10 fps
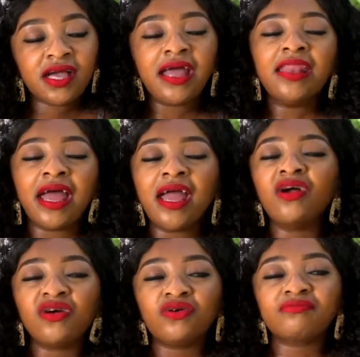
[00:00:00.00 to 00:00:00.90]
a
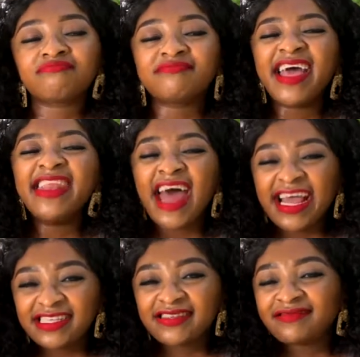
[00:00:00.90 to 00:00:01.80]

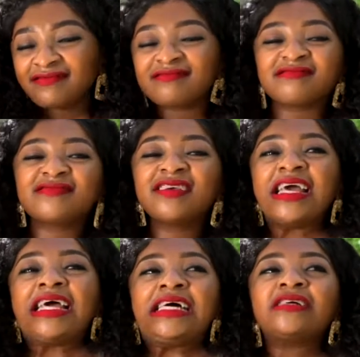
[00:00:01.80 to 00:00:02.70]
nice
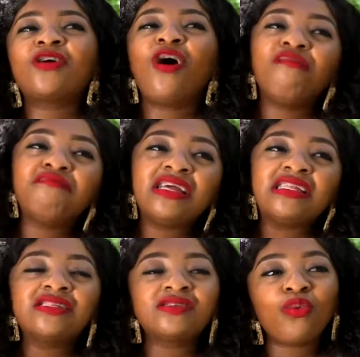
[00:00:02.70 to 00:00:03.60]

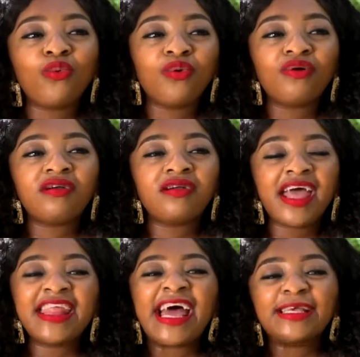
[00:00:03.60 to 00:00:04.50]
comment or
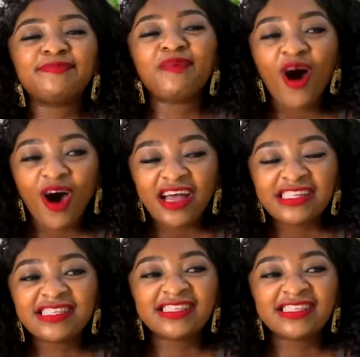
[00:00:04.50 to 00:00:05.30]
a nice part.